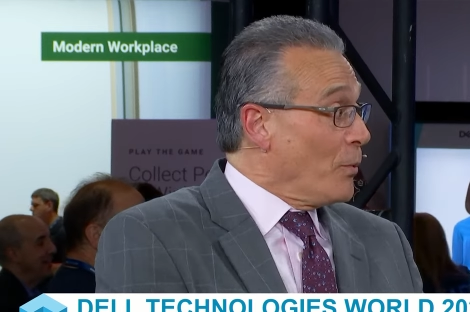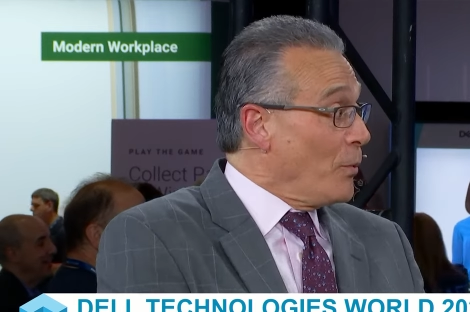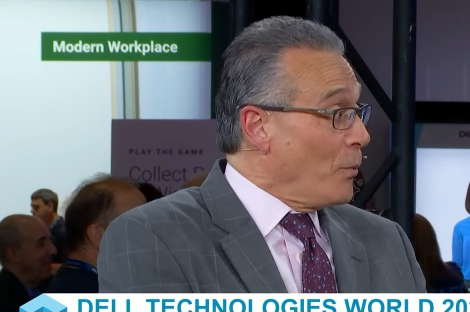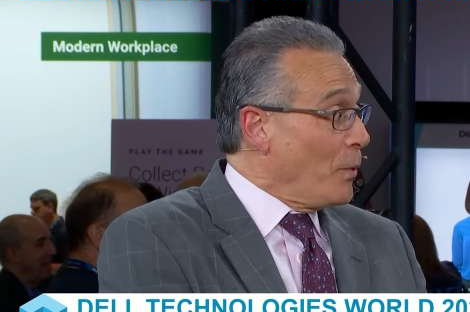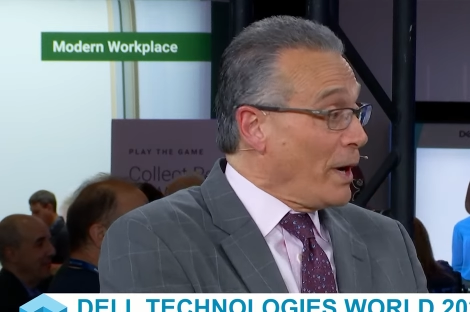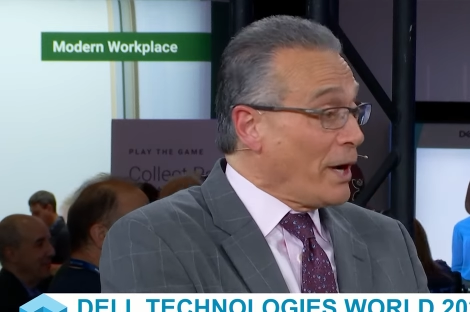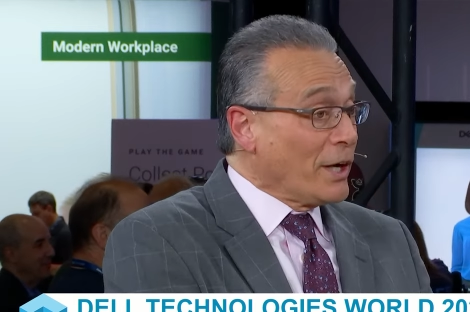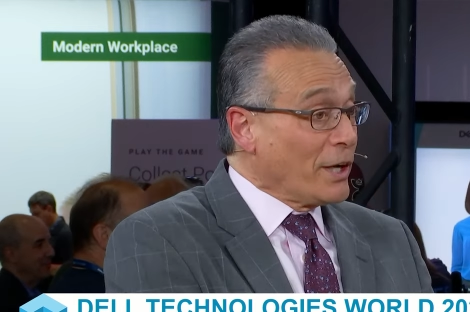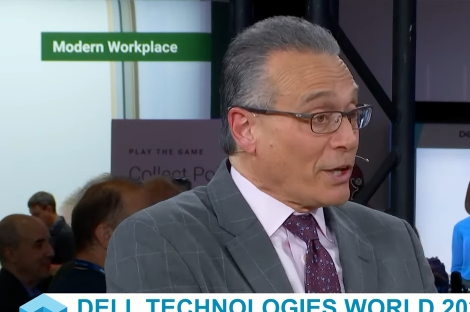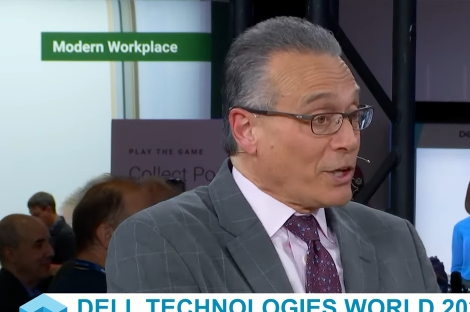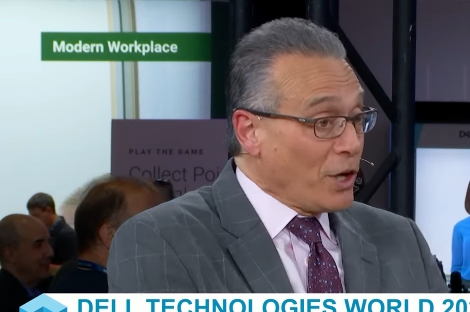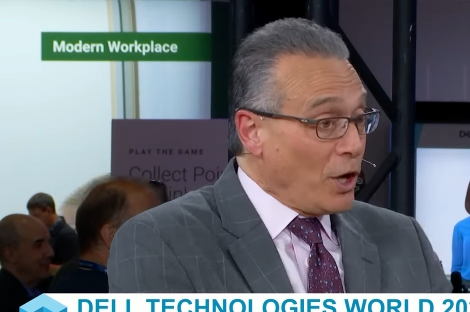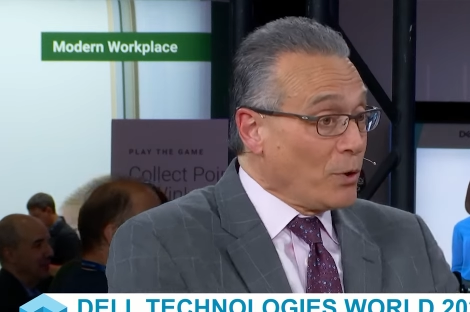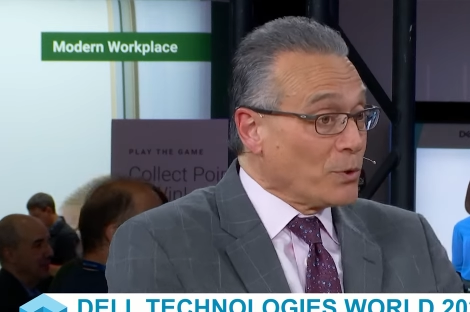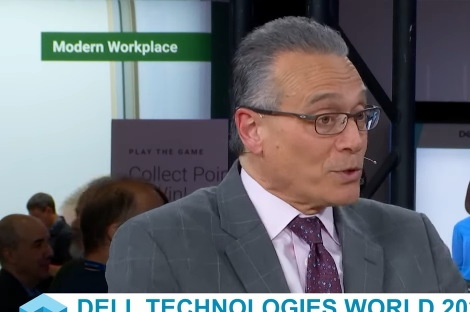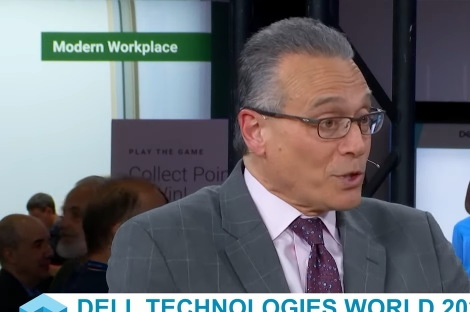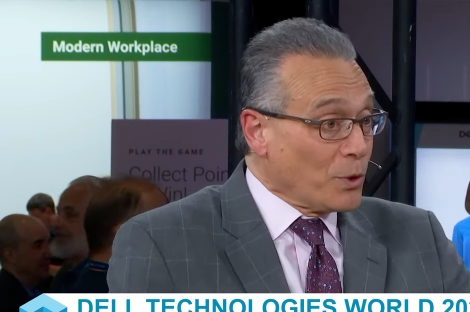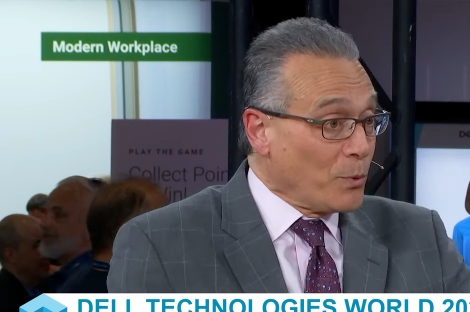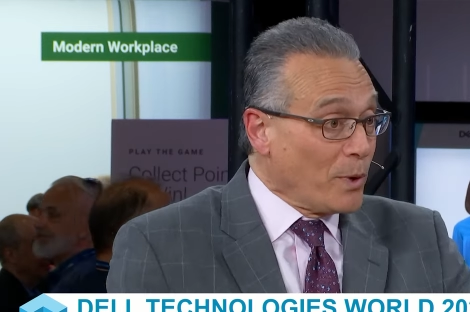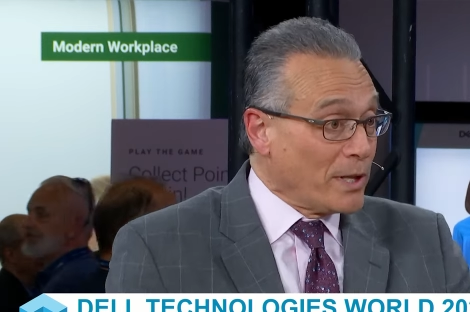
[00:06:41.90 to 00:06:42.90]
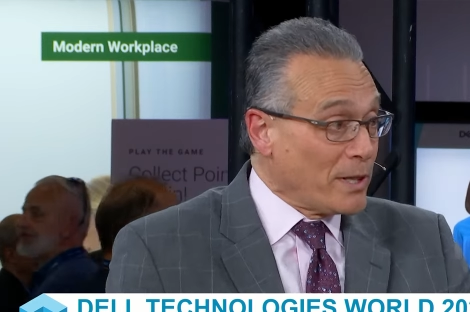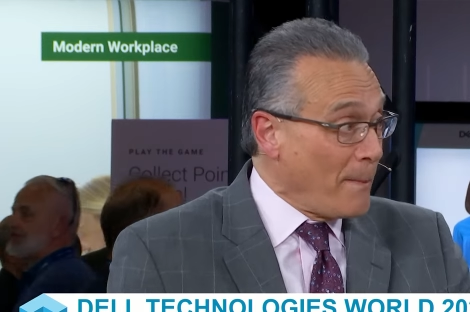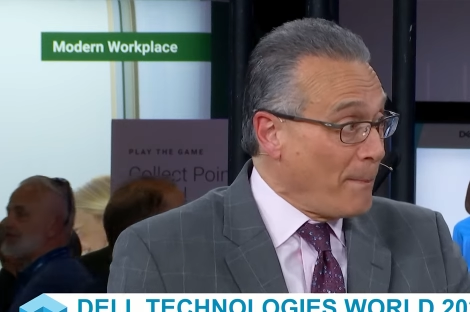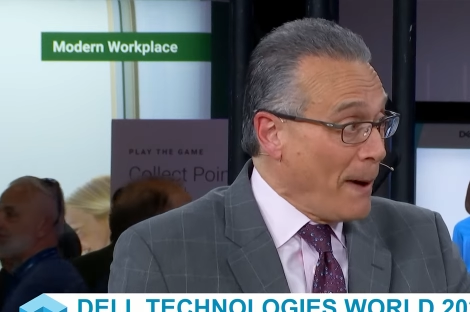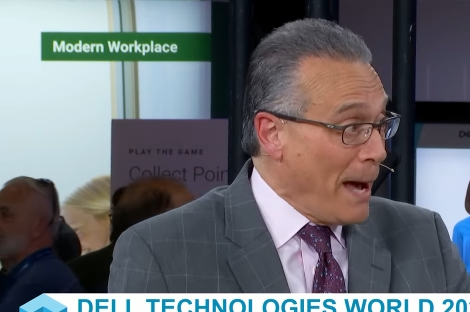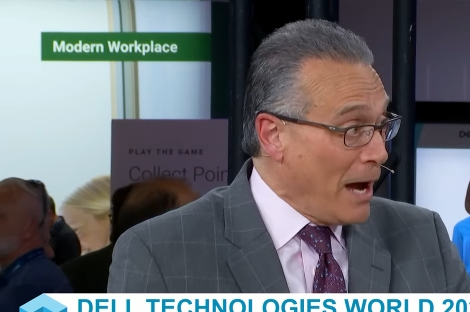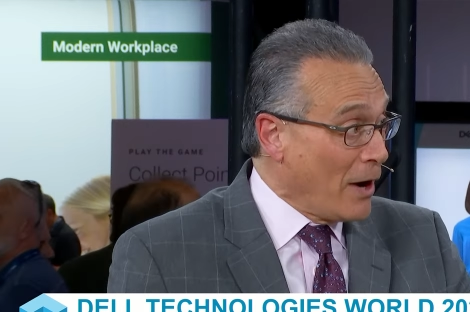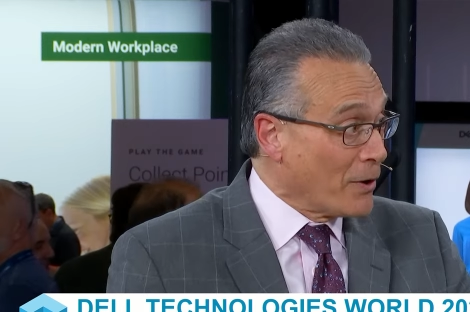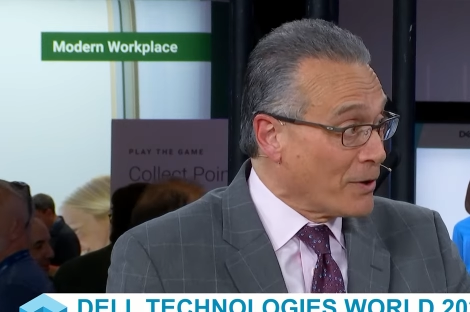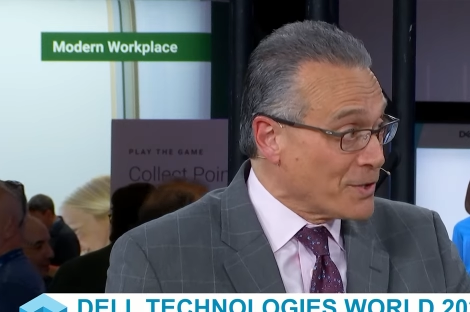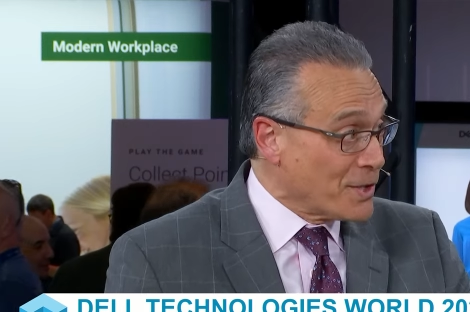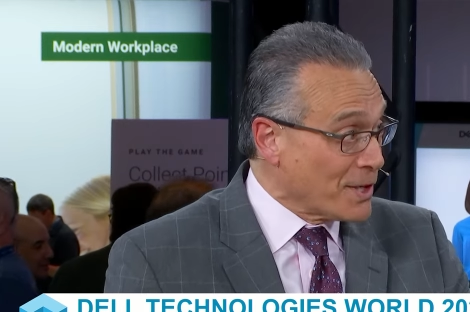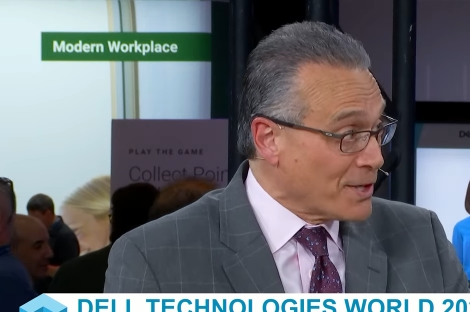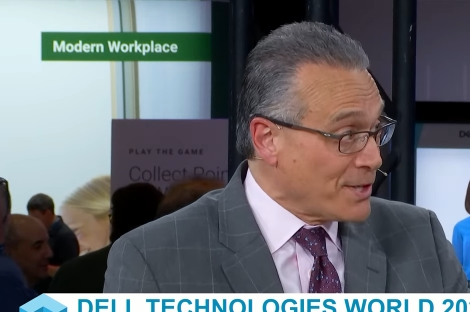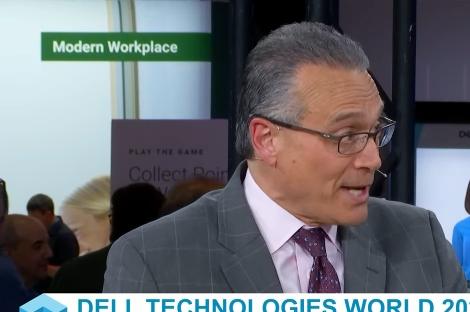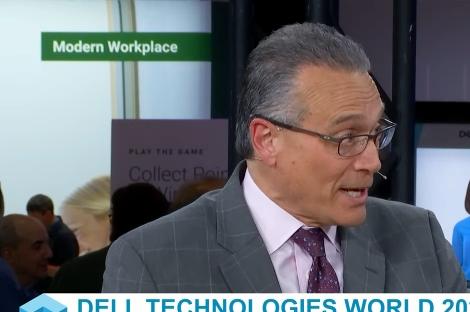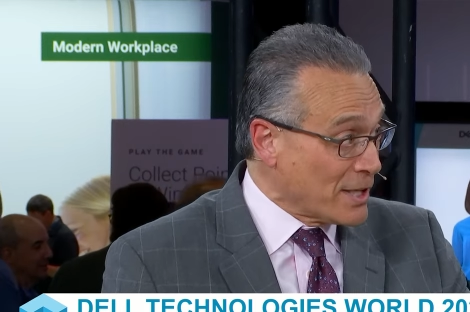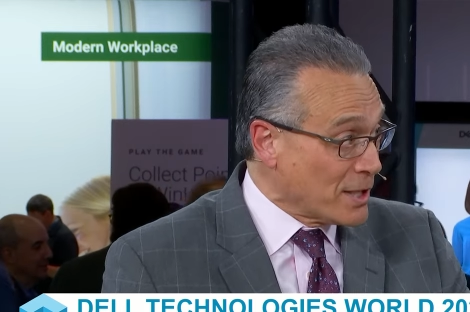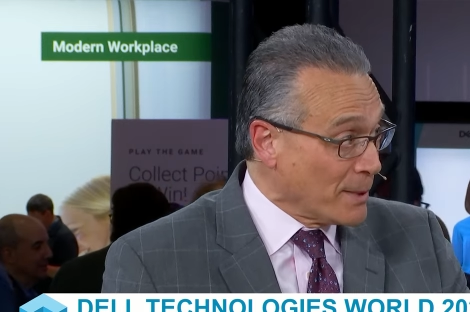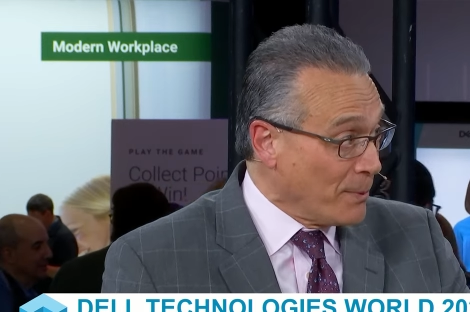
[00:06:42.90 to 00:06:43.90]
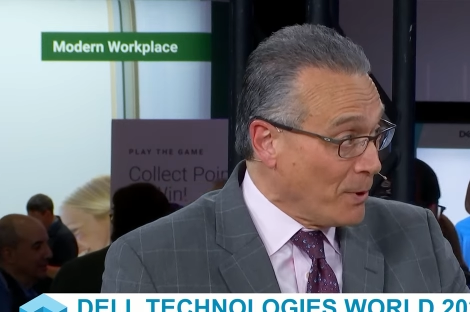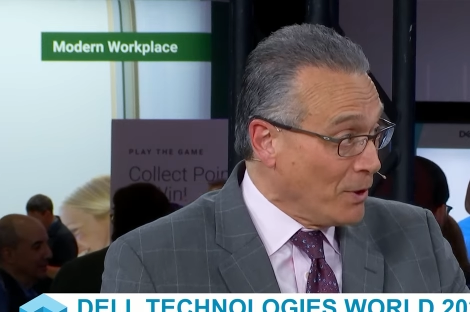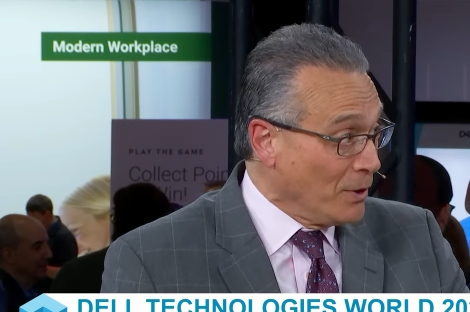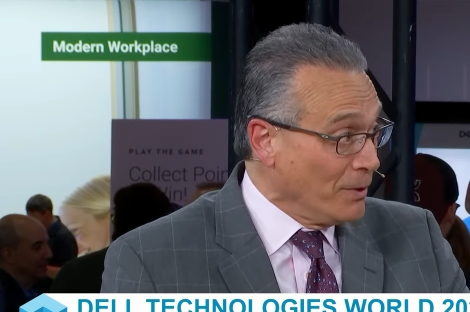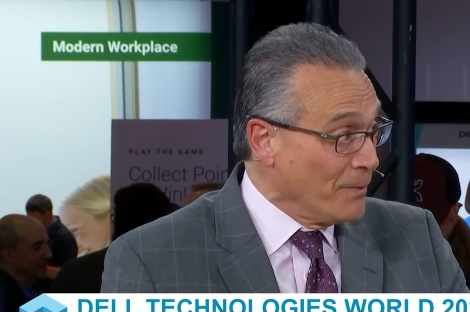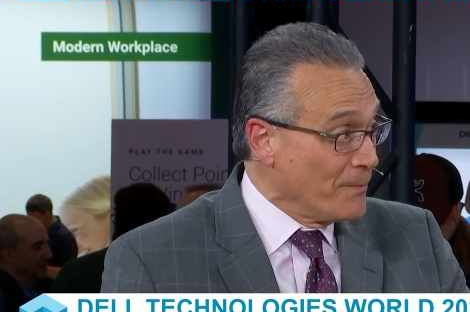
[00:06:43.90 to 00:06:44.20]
Speaker 1: we're going to go to where the power is accessible